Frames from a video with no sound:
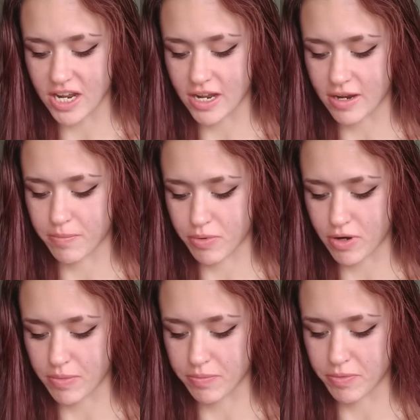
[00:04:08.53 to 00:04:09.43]
and
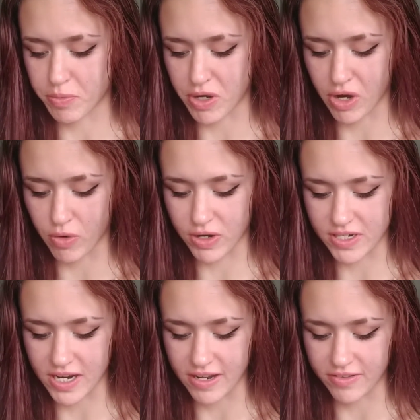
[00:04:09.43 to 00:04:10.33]
problems
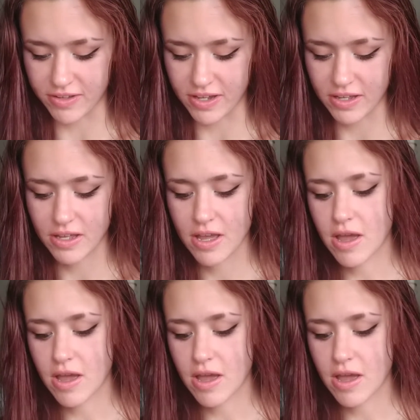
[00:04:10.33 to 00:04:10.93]
prioritizing,